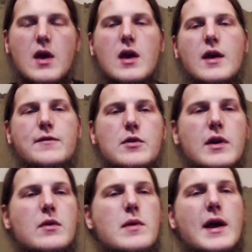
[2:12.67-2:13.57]
If you
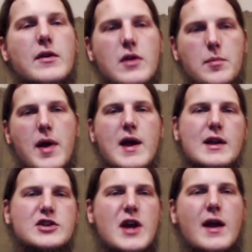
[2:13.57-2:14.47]
get a regular
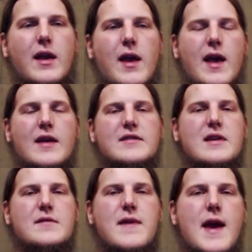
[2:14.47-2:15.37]
paycheck, it has the
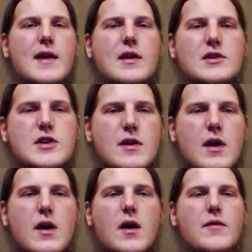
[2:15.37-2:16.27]
advantage
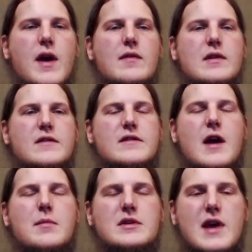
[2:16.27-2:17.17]
of having the
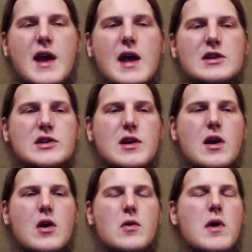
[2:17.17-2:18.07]
stub attached
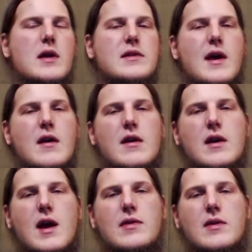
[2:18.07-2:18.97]
right there
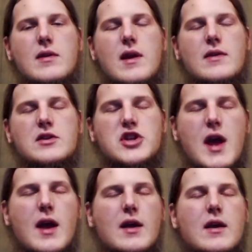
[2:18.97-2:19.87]
in the
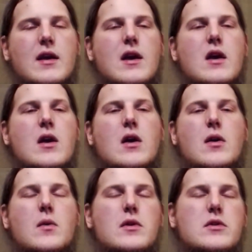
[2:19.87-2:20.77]
check,
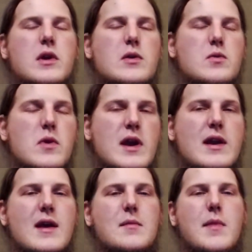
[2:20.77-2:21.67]
where you can read
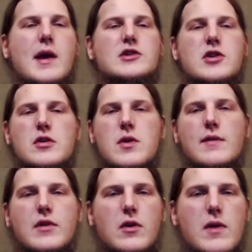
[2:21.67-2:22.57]
it, make sure you
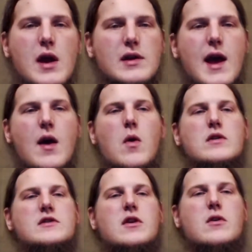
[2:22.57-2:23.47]
have the correct
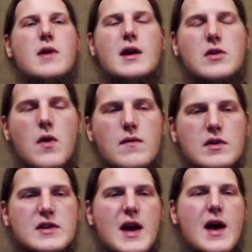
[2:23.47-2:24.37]
hours, the correct
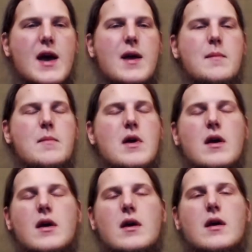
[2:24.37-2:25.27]
overtime,
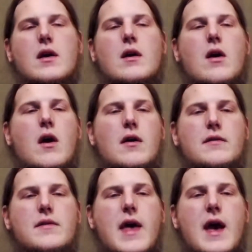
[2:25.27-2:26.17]
all
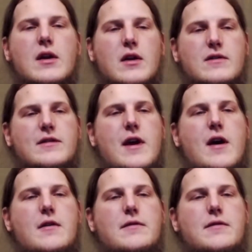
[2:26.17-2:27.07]
of that good
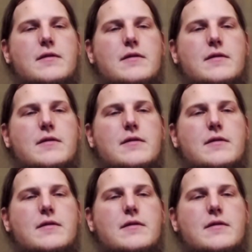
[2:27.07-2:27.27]
stuff.